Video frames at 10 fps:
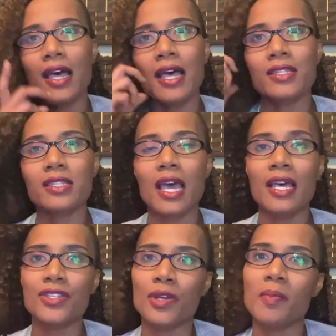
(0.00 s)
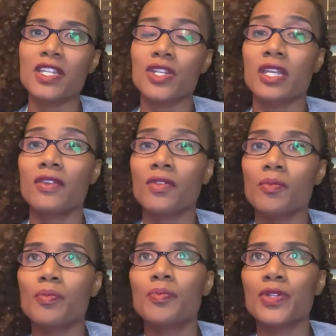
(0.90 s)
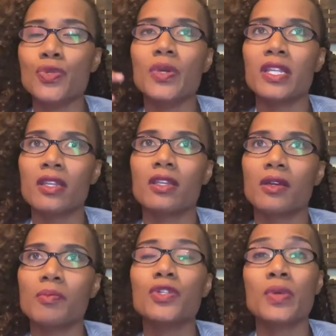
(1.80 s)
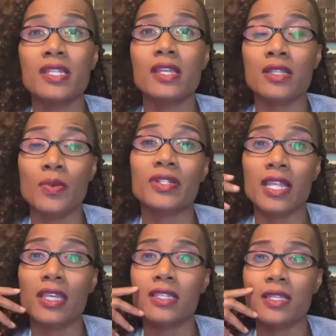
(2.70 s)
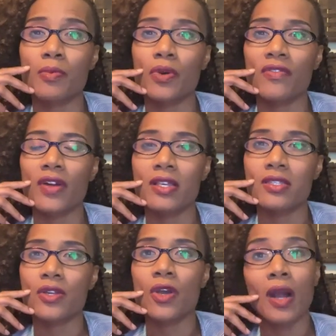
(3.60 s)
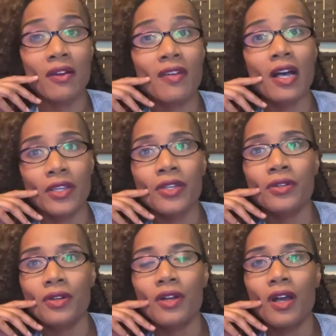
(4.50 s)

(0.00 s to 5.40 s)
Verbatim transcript: as you're mentioning, even between sex workers, I think it's important for us to know our value,